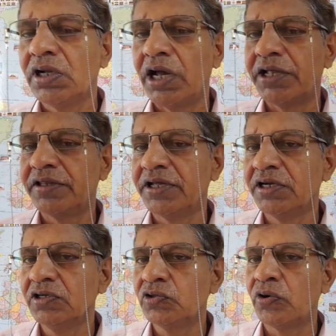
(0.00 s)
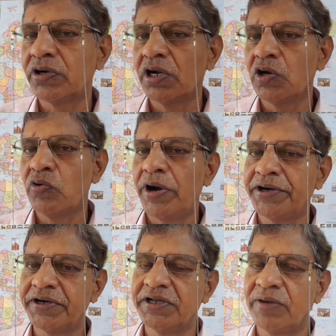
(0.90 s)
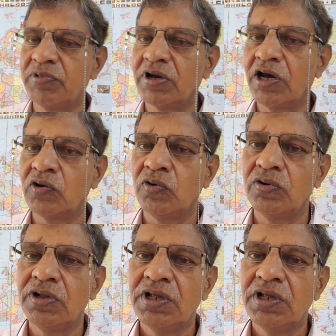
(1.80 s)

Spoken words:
and then total quantity of the cargo.